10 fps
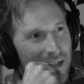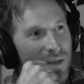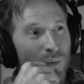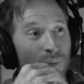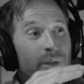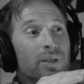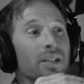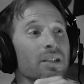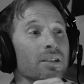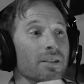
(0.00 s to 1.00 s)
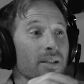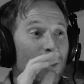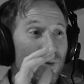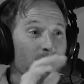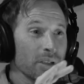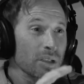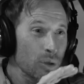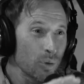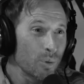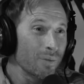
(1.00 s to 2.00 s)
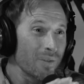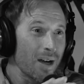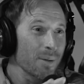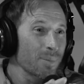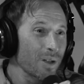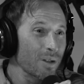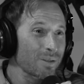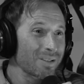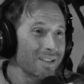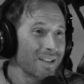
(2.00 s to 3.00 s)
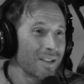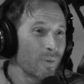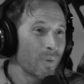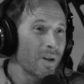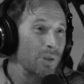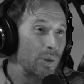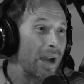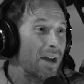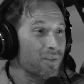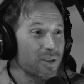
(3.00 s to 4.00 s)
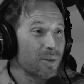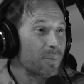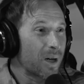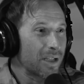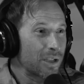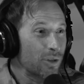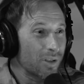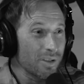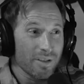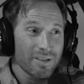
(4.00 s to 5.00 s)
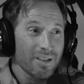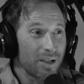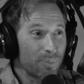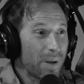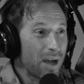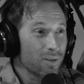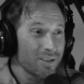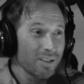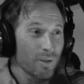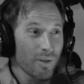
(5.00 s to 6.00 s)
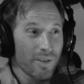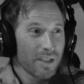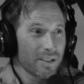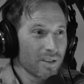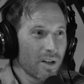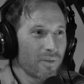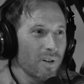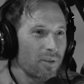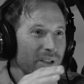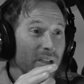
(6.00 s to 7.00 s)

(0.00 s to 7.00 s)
That's a really cool vibe though. Whenever you have somebody you can just like bounce little things off of and